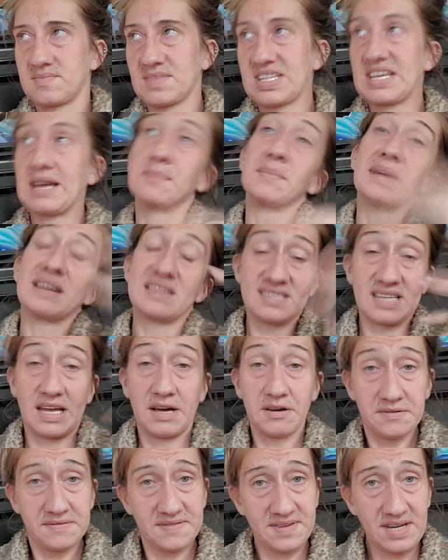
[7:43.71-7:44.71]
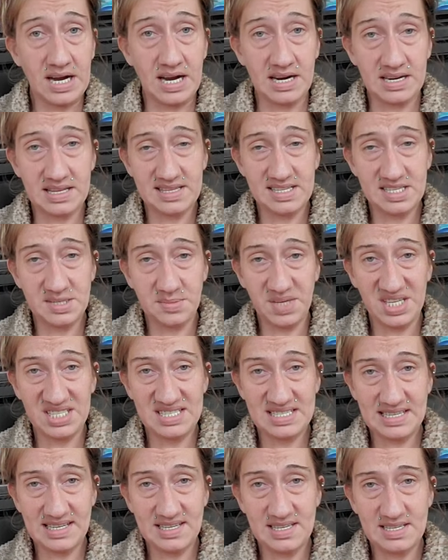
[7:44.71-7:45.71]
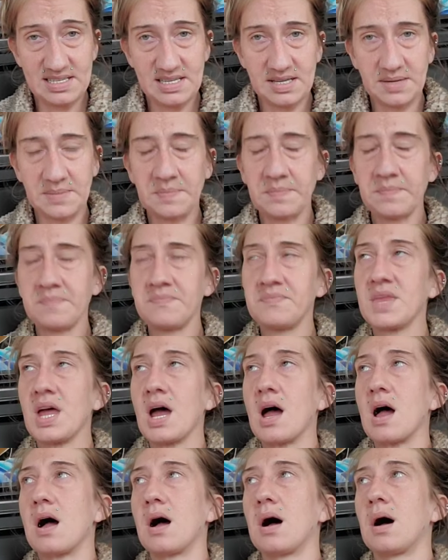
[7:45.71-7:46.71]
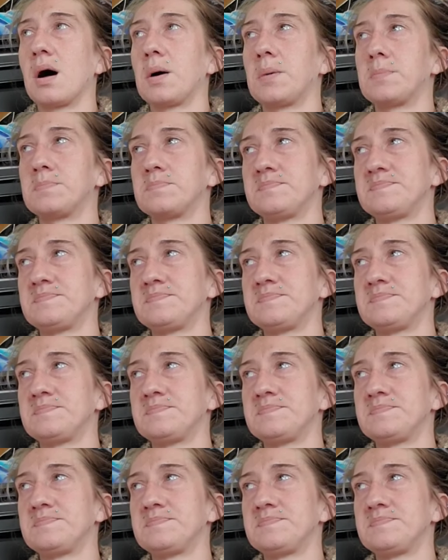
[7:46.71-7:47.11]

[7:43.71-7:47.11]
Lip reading: get myself out of these places. I